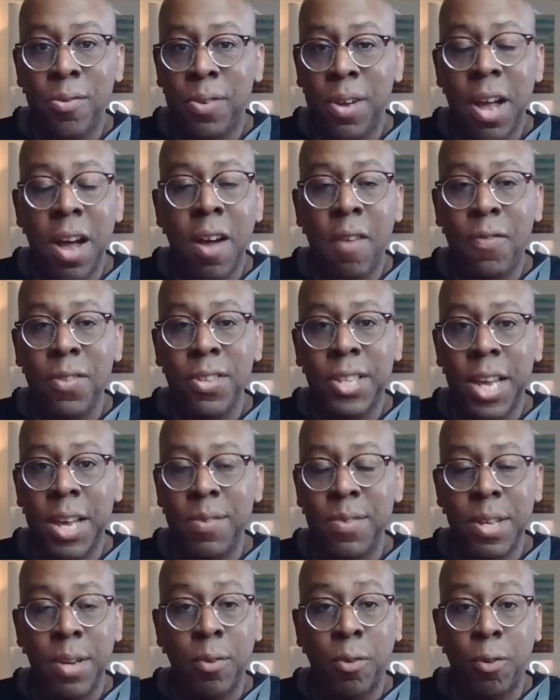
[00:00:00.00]
conference
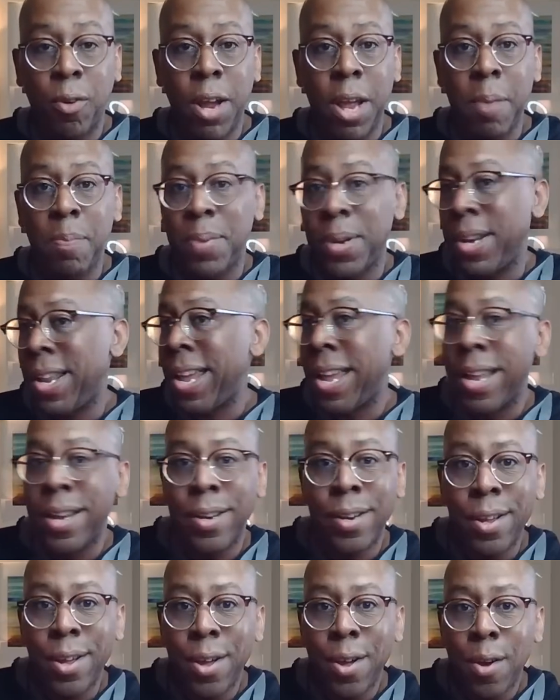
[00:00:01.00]
games that are great, but
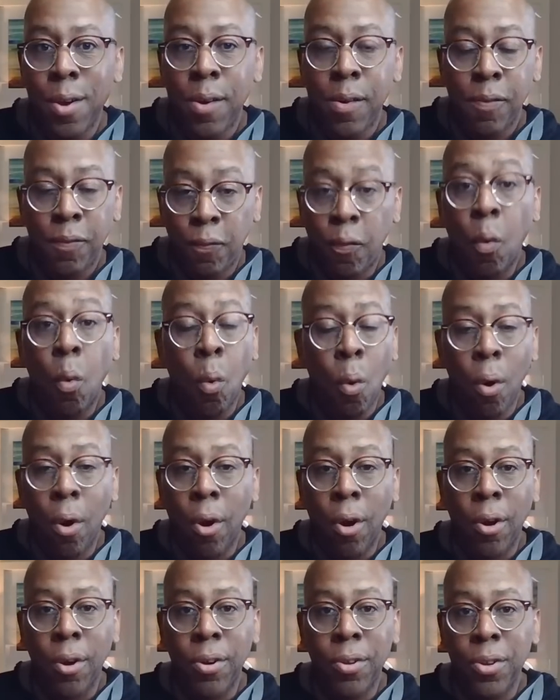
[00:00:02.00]
then
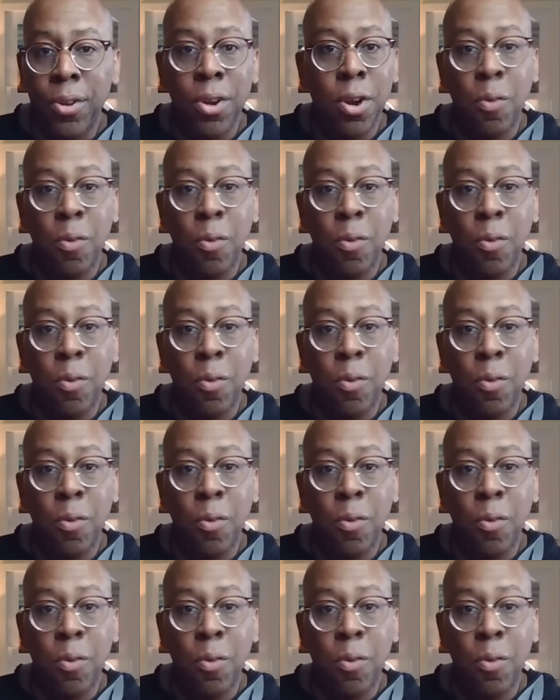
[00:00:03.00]
4,